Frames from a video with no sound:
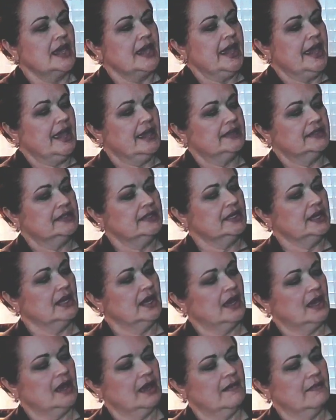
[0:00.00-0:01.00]
And
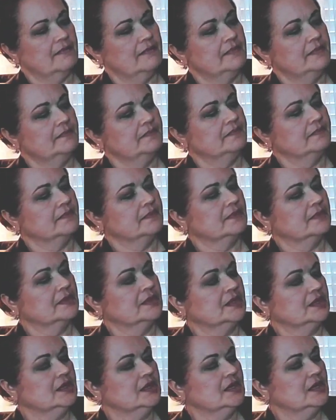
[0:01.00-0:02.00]
um,
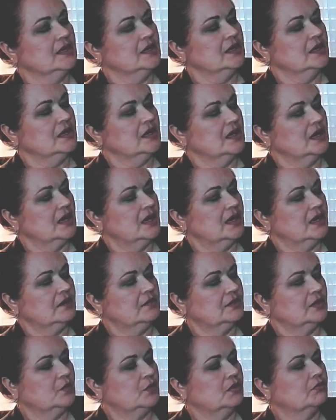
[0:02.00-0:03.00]
I
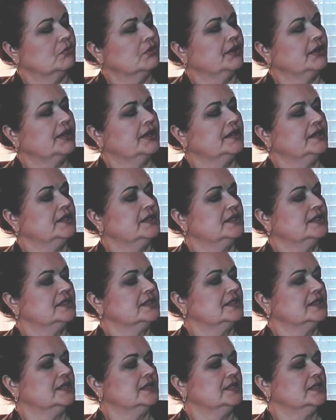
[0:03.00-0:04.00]
don't know what brand
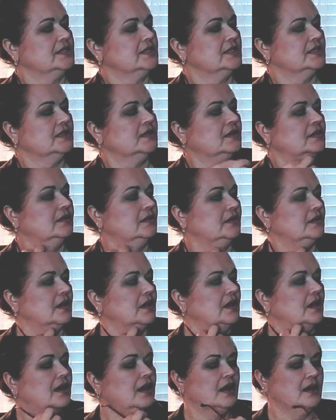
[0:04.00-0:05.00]
this is,
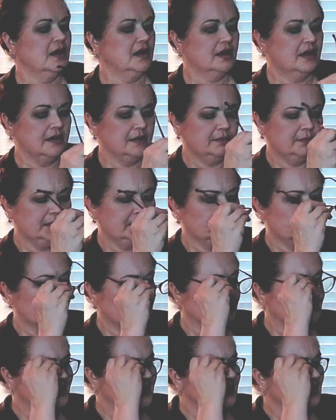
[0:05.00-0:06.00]
uh, but
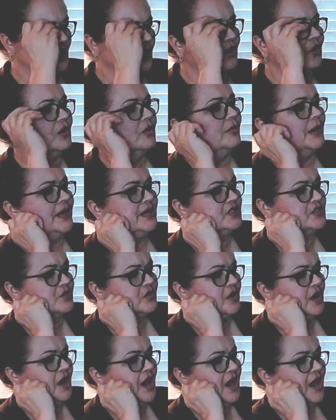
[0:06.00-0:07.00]
this is Curl
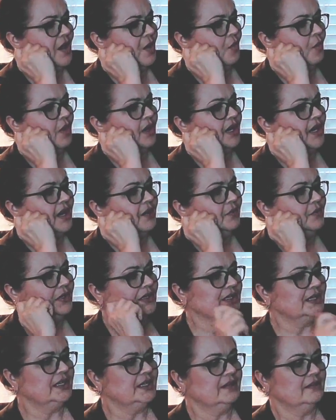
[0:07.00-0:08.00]
Master. What I
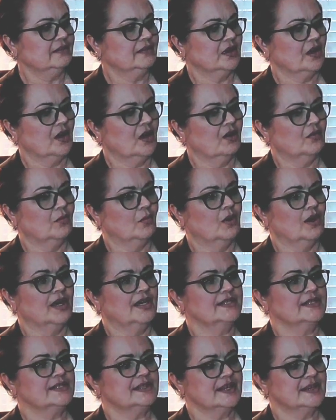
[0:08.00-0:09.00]
really thought
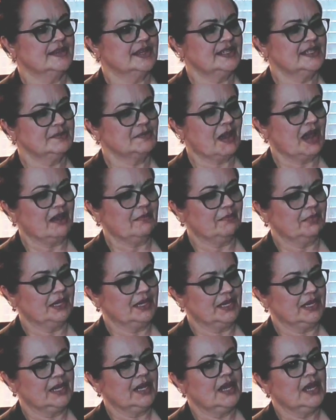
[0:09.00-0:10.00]
was that this might
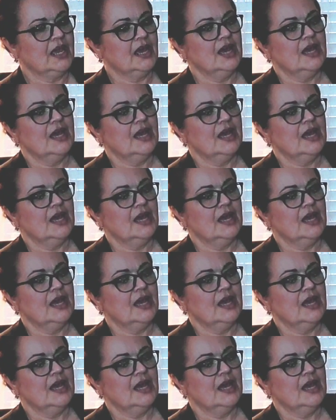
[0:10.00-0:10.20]
be